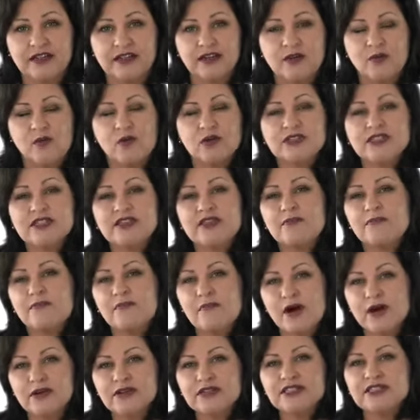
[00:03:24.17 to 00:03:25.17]
What's the
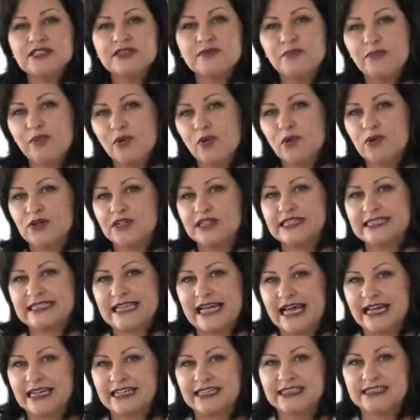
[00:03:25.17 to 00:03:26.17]
most important
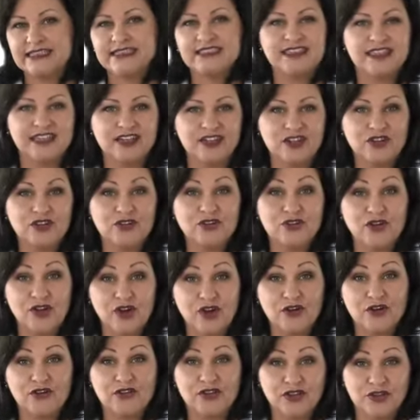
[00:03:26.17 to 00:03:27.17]
talent that you
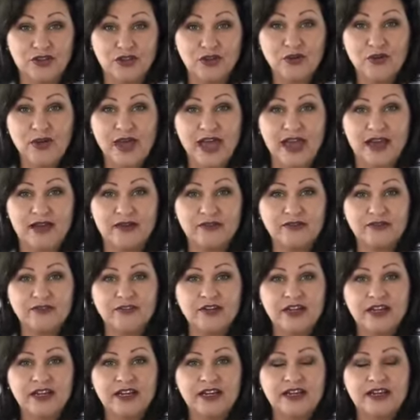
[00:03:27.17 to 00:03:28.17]
know that you have?
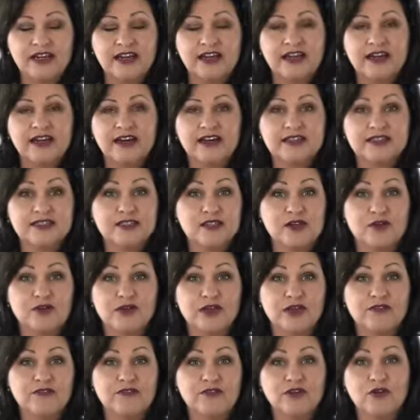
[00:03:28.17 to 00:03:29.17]
So
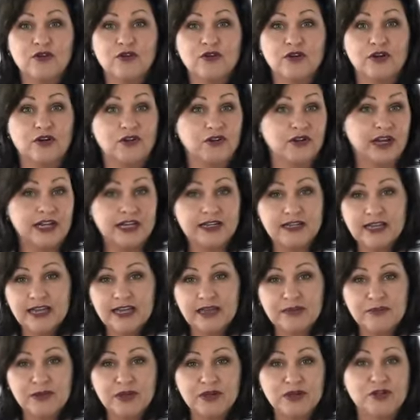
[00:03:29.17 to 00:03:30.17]
if you're a
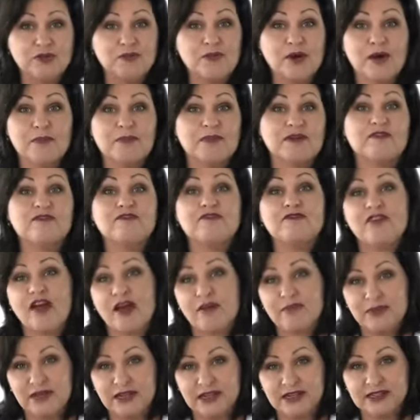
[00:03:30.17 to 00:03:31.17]
greenkeeper, you might be
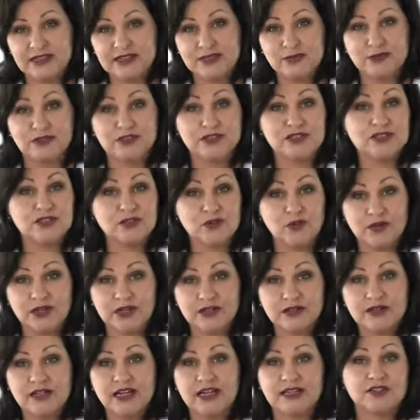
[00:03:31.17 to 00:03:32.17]
fabulous with
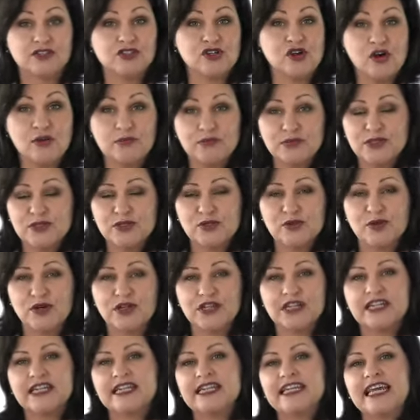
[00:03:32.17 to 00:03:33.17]
soil and
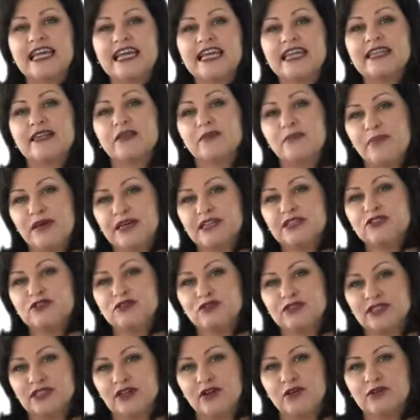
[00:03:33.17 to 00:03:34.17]
topsoil and getting the best
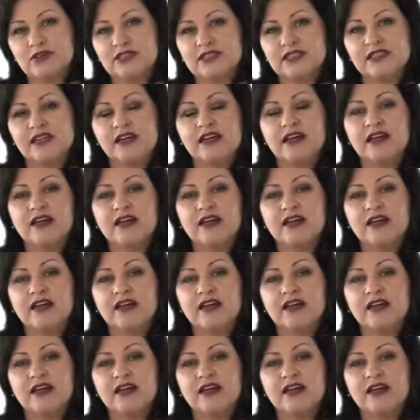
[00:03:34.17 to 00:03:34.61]
results